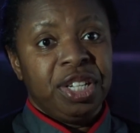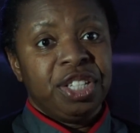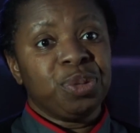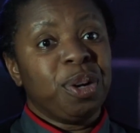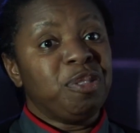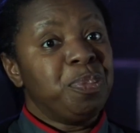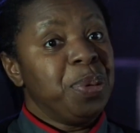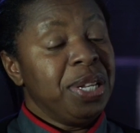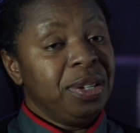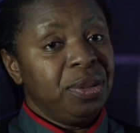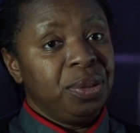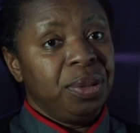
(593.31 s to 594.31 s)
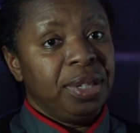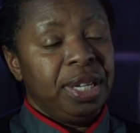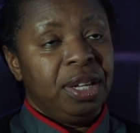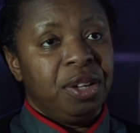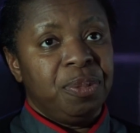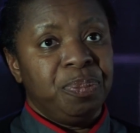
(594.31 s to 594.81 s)
So I've been
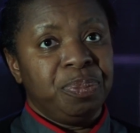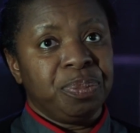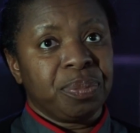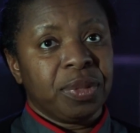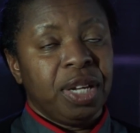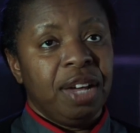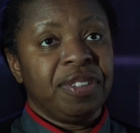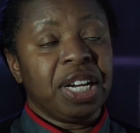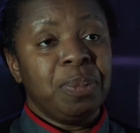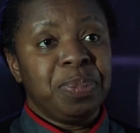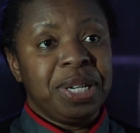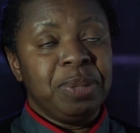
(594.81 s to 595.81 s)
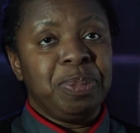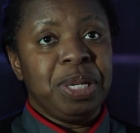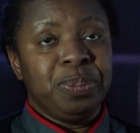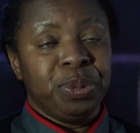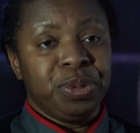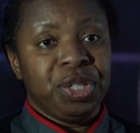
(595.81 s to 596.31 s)
um, I've accompanied
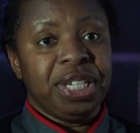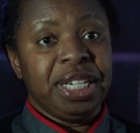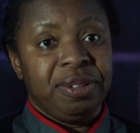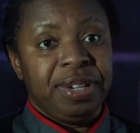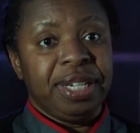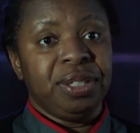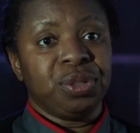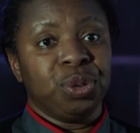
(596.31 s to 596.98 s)
people to hearings